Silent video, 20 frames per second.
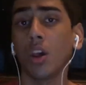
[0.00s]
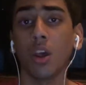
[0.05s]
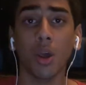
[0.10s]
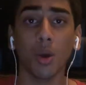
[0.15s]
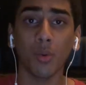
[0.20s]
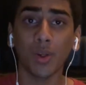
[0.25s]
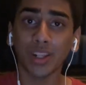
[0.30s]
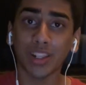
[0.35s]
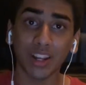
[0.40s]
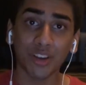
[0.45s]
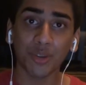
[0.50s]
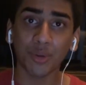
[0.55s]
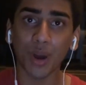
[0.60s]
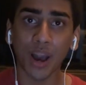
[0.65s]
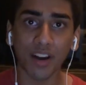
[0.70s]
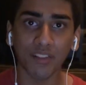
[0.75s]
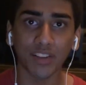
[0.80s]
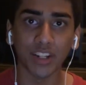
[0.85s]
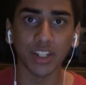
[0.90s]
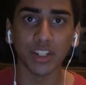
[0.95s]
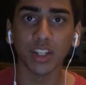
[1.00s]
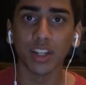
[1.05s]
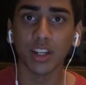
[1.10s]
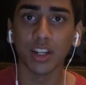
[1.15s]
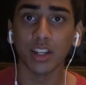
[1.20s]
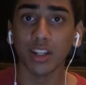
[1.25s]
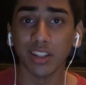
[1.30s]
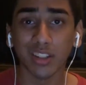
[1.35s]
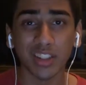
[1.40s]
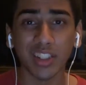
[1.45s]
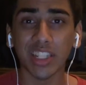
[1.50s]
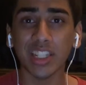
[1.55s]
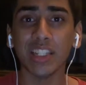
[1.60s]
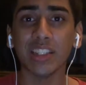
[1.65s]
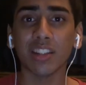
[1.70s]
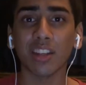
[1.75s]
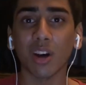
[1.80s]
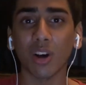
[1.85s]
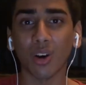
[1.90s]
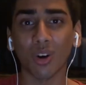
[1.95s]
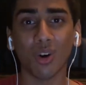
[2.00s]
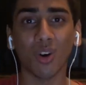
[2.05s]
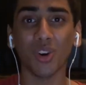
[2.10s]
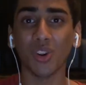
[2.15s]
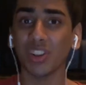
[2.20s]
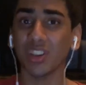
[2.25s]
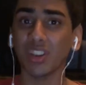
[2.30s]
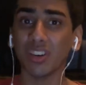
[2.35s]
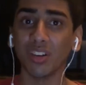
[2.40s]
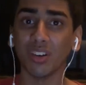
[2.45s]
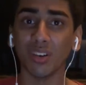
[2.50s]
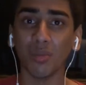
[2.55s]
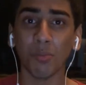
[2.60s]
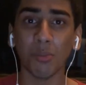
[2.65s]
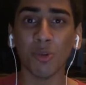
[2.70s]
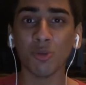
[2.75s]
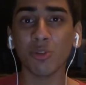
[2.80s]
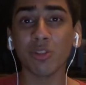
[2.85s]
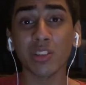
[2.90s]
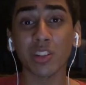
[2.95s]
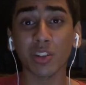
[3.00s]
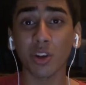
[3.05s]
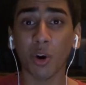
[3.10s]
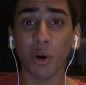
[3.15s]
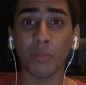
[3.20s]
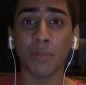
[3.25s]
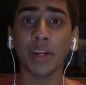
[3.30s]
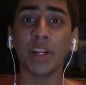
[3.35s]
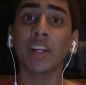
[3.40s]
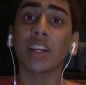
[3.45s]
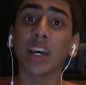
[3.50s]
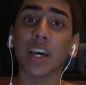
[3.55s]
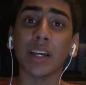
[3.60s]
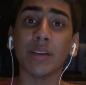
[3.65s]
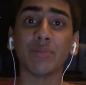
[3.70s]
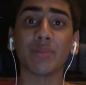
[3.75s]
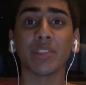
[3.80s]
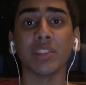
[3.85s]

Well, there you have it. These are all the most common types